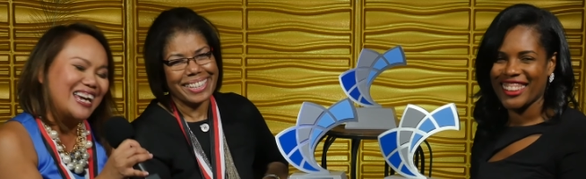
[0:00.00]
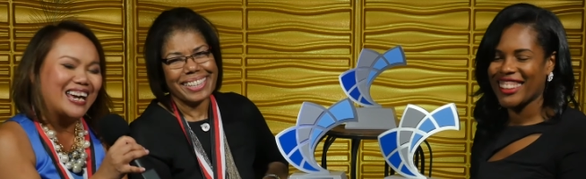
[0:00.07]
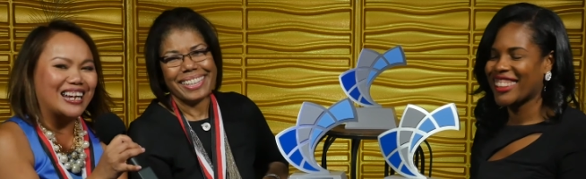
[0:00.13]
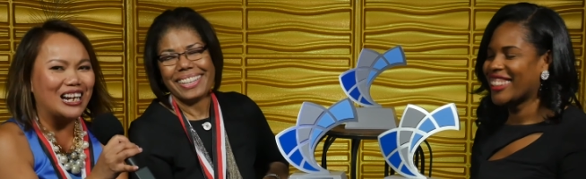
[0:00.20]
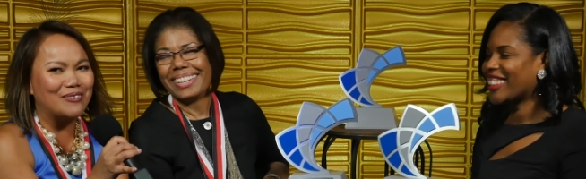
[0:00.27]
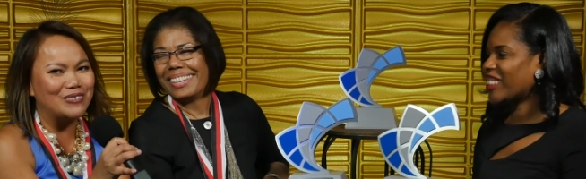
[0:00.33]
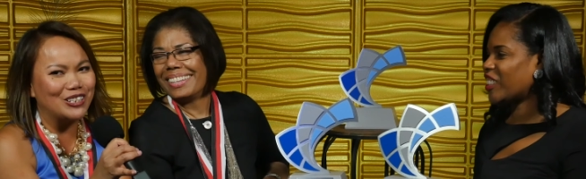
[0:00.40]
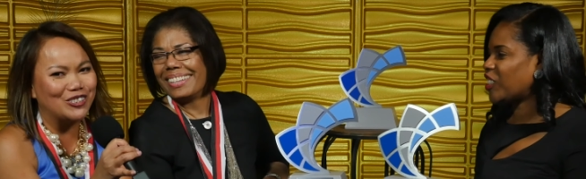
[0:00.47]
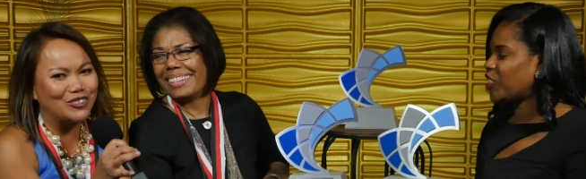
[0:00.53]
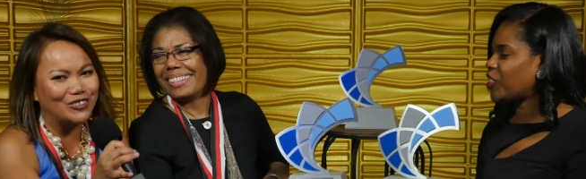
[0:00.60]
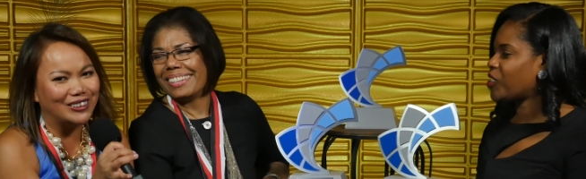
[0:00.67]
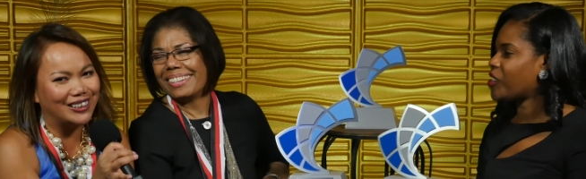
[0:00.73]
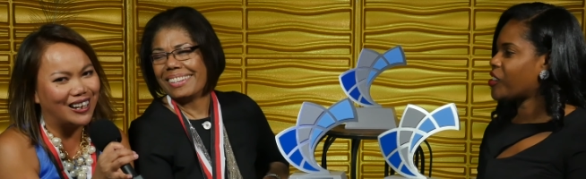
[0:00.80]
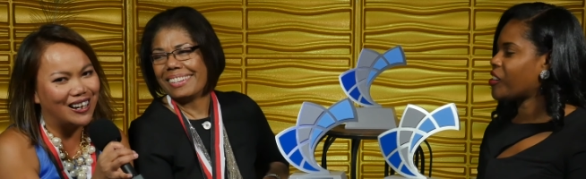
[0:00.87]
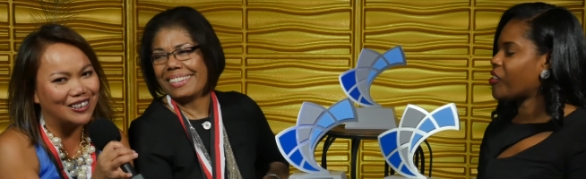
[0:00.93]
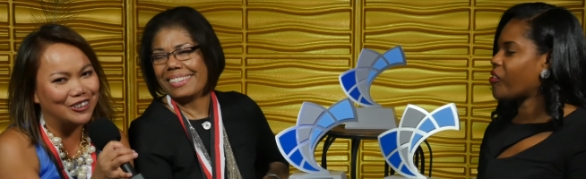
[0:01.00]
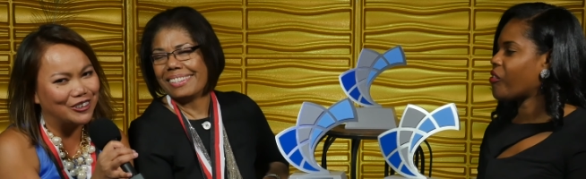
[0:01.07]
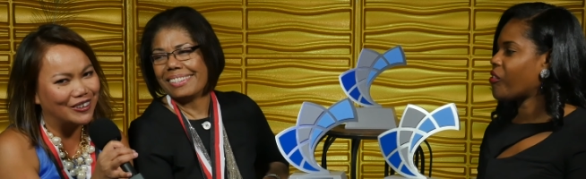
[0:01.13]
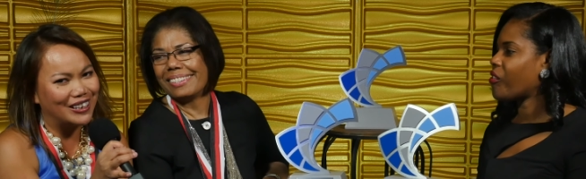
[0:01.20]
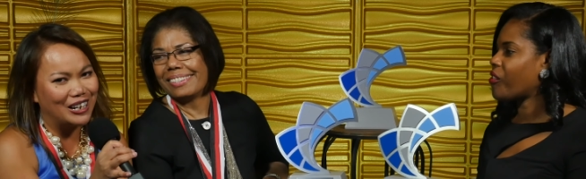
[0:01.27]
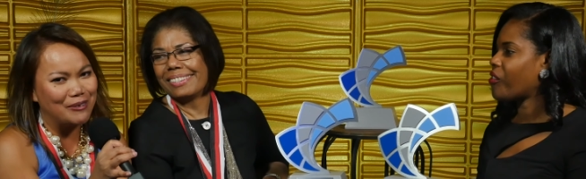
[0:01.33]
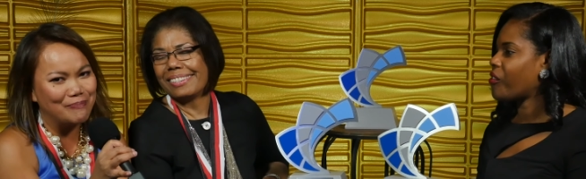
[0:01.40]
Speaker 1: And I'm just truly
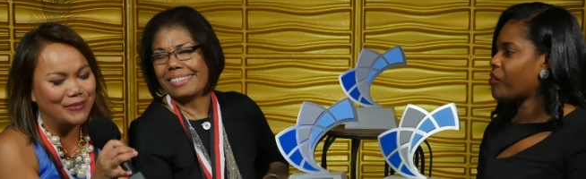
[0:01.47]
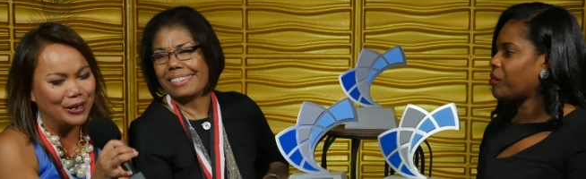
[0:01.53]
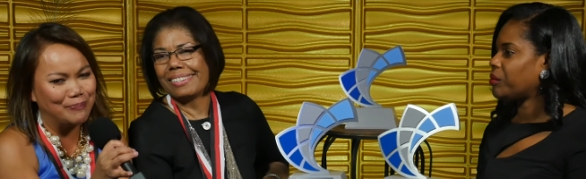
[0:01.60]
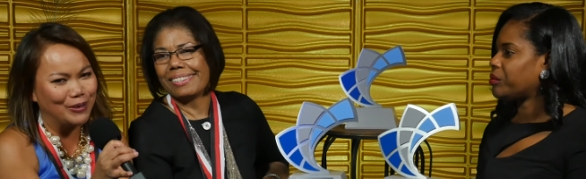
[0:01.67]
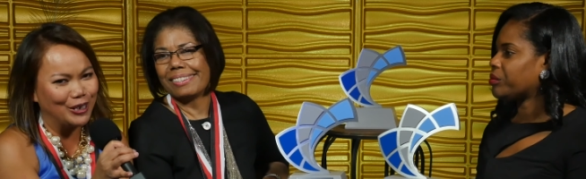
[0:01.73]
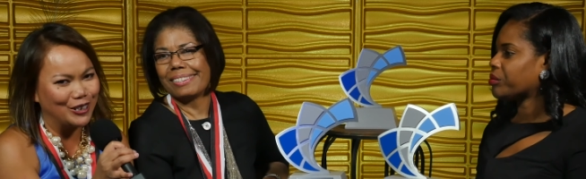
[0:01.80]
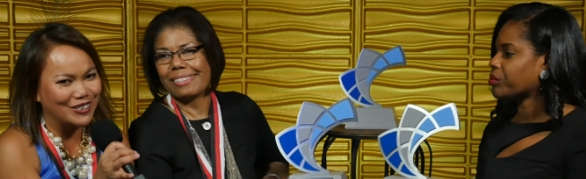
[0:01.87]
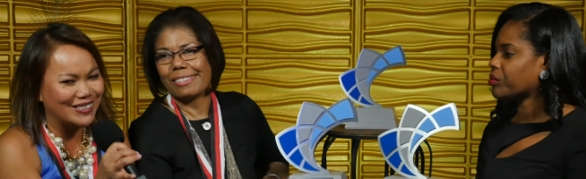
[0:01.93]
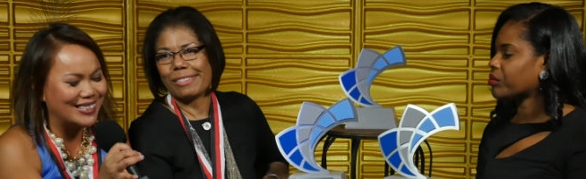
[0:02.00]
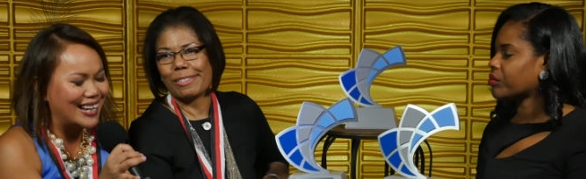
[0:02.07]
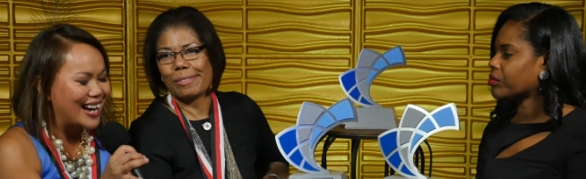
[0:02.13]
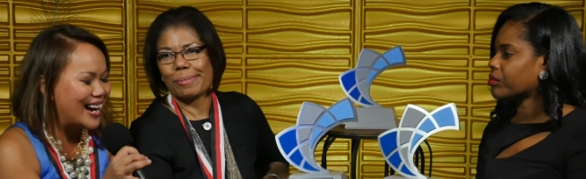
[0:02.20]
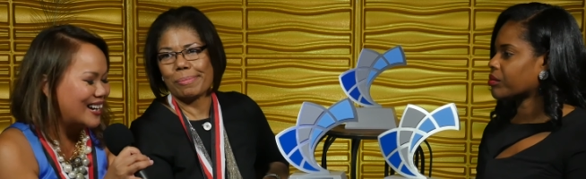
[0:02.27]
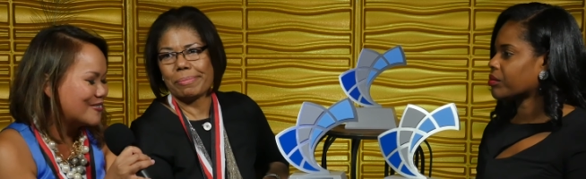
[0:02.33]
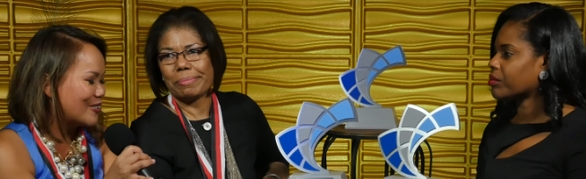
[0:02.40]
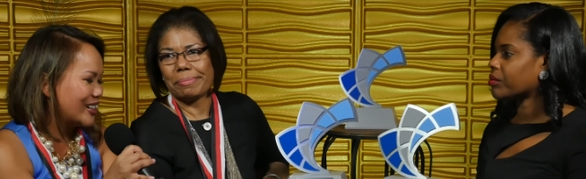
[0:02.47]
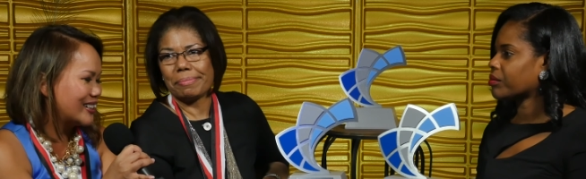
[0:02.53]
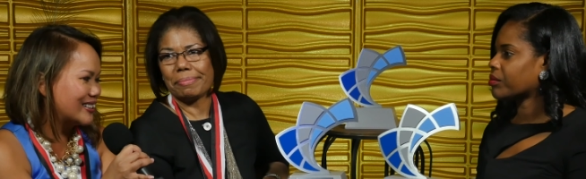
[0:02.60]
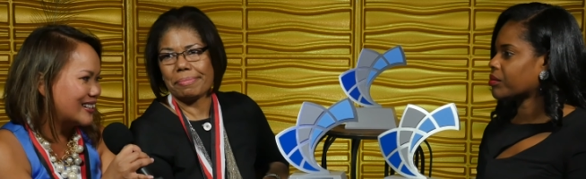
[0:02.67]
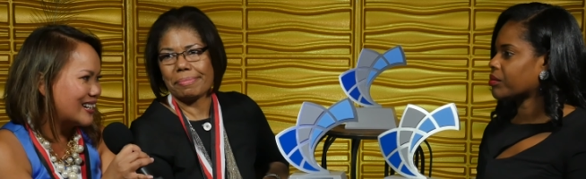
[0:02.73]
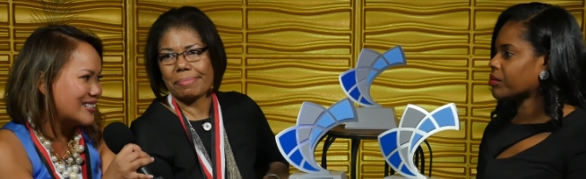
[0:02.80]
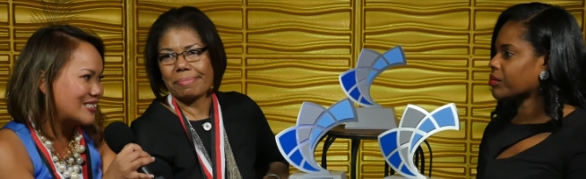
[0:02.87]
honored that my peers had
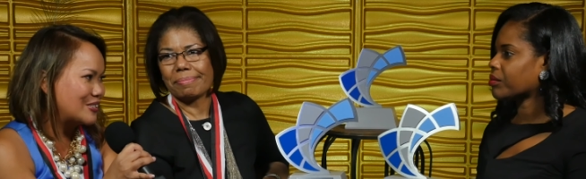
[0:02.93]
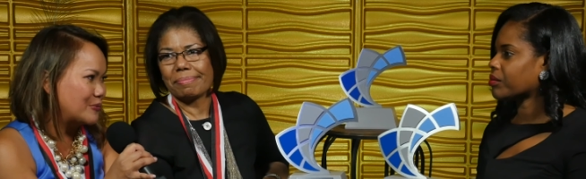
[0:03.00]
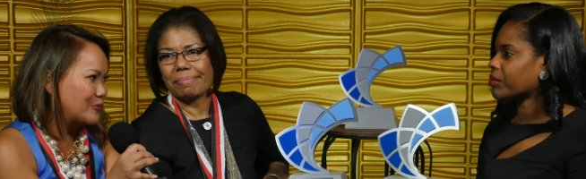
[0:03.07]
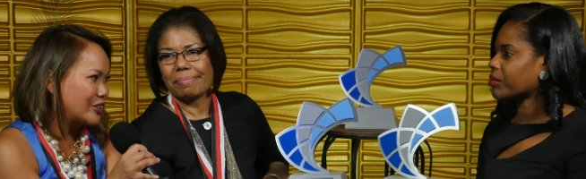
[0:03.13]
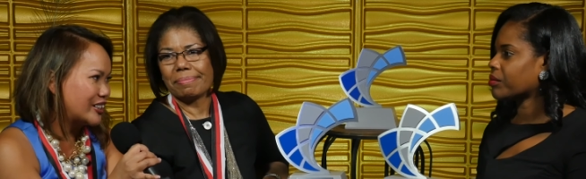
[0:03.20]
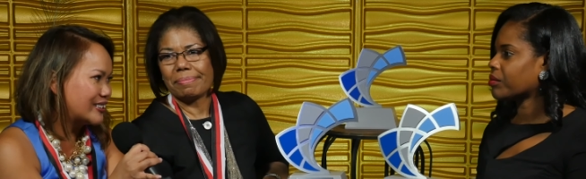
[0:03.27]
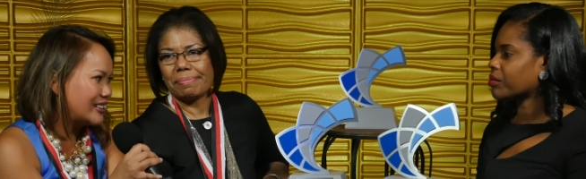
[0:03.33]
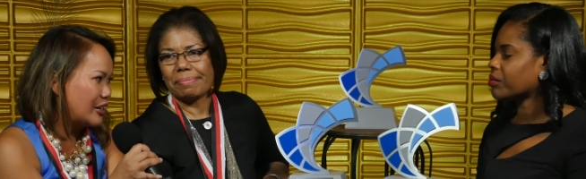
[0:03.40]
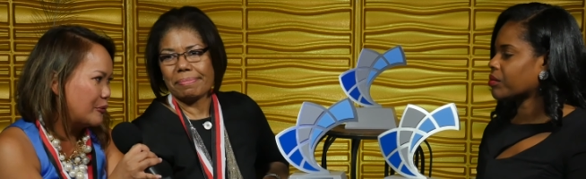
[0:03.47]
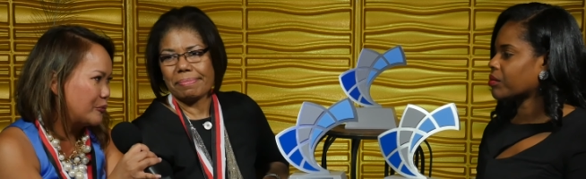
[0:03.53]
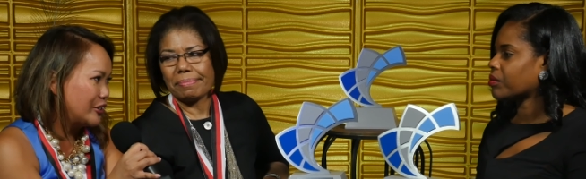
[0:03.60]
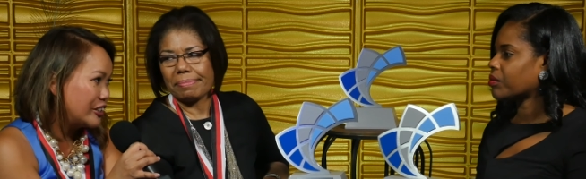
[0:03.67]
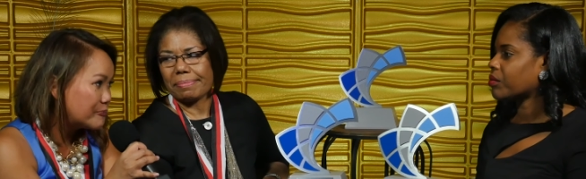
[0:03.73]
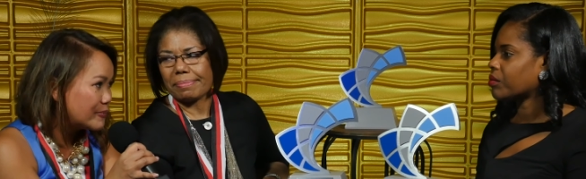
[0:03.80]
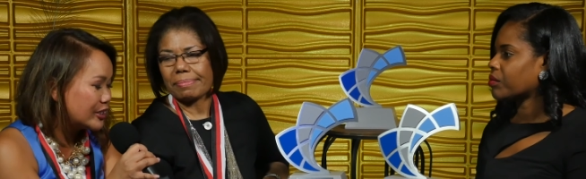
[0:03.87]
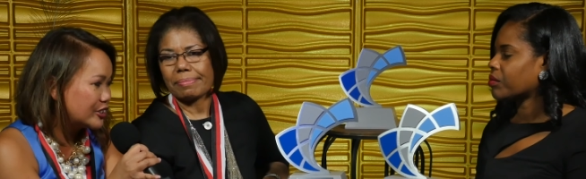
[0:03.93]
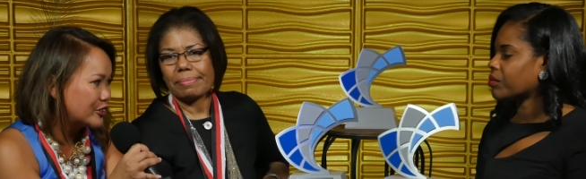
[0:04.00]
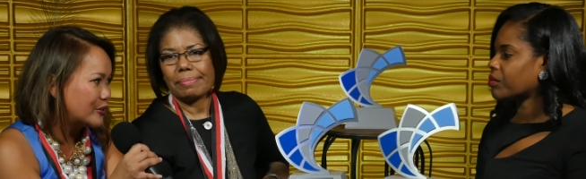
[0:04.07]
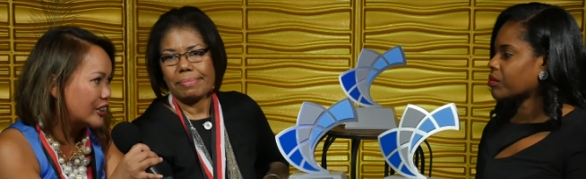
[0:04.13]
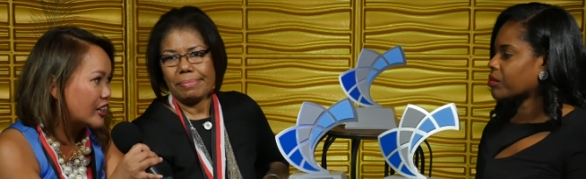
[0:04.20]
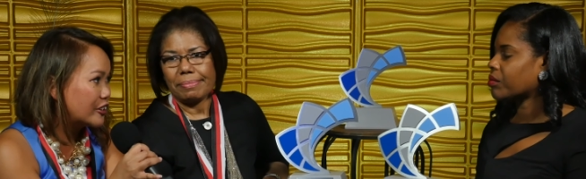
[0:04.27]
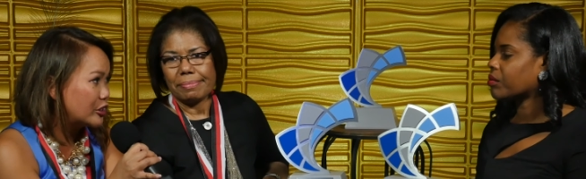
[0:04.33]
recognized the work that we've been
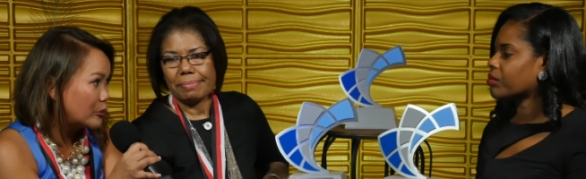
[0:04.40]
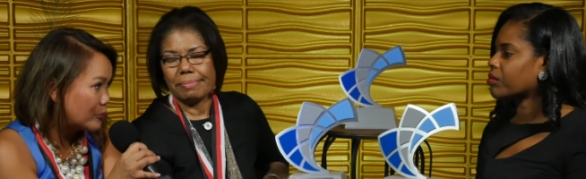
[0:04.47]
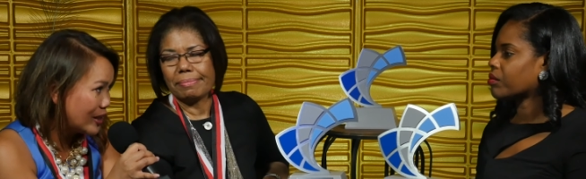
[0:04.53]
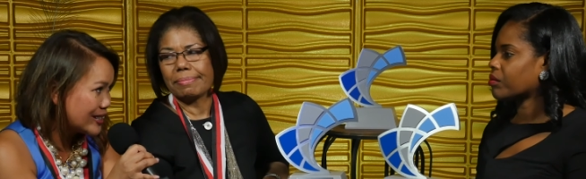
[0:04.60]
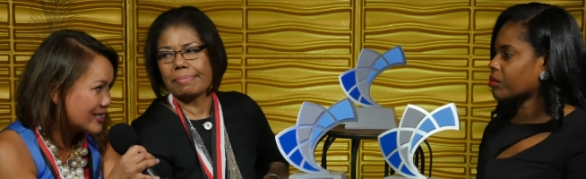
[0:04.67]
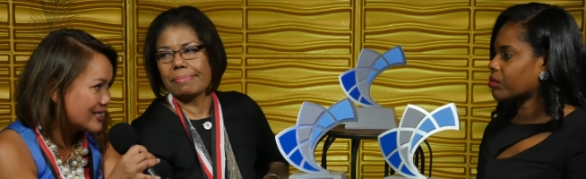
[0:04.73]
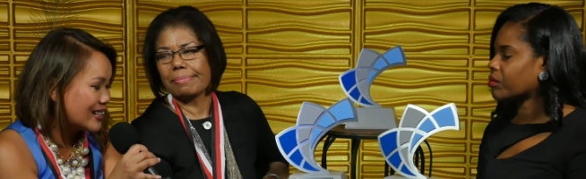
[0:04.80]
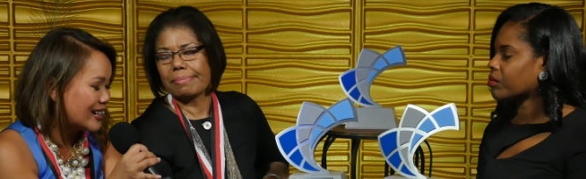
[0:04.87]
doing on the West